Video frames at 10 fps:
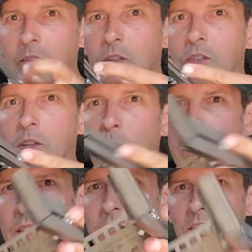using
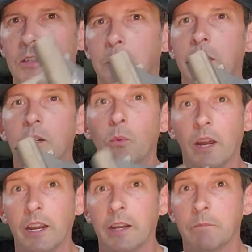one of these
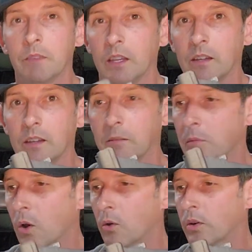Speedway
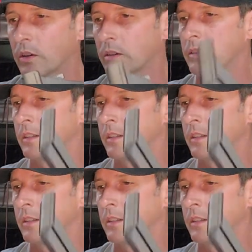motor